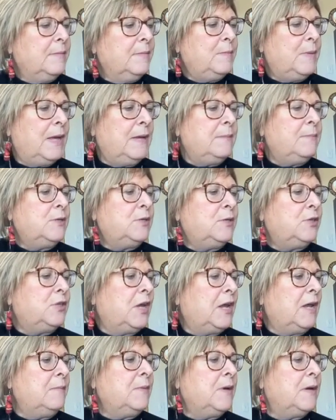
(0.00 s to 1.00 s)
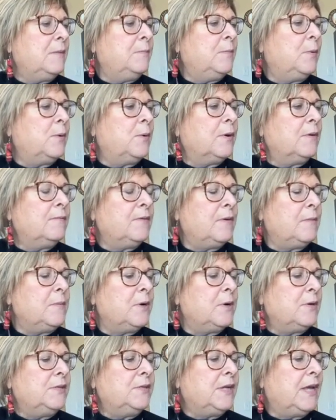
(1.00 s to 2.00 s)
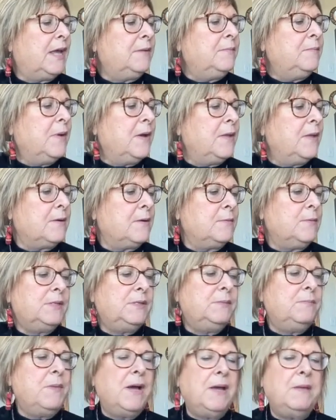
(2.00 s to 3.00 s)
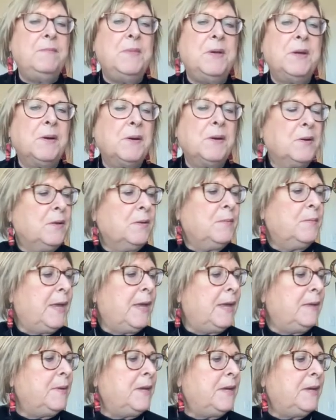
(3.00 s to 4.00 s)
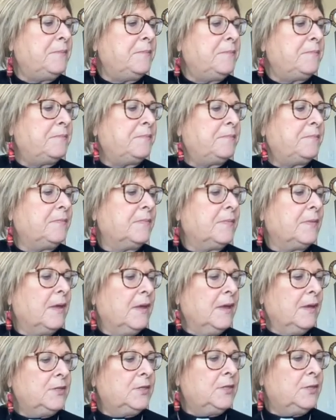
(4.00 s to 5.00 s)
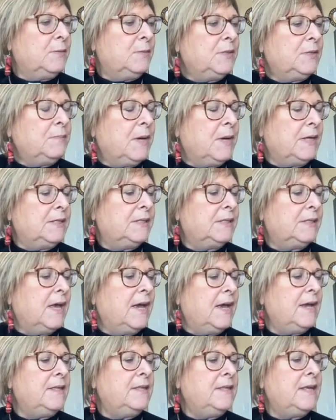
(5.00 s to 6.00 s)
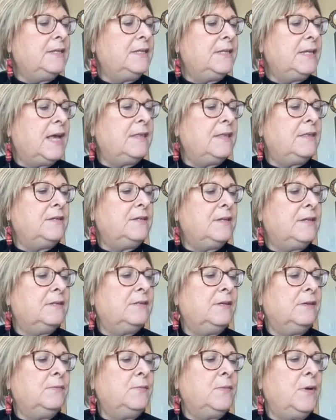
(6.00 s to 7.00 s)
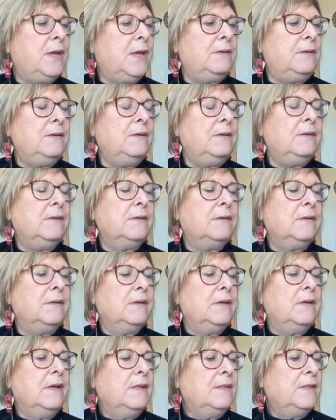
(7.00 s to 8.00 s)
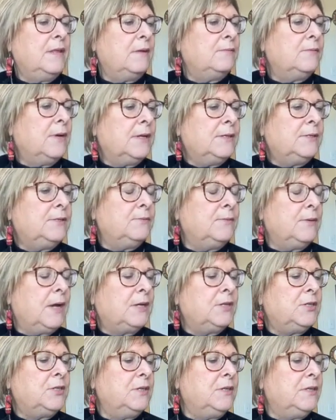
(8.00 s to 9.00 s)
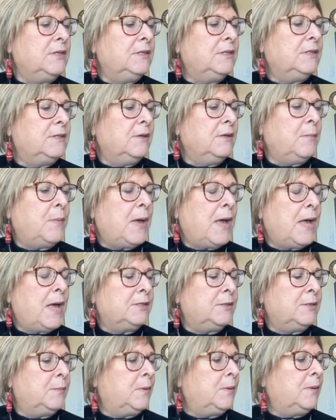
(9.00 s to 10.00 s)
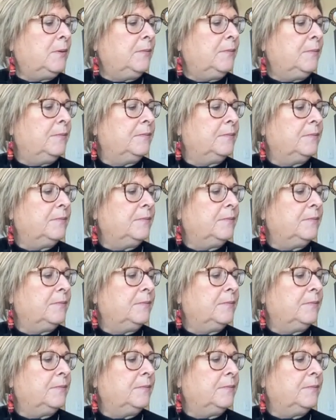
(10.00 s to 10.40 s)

Baby Shema, born from her dead mother, was my miracle baby. She was my sign that death doesn't win, that resurrection is still possible.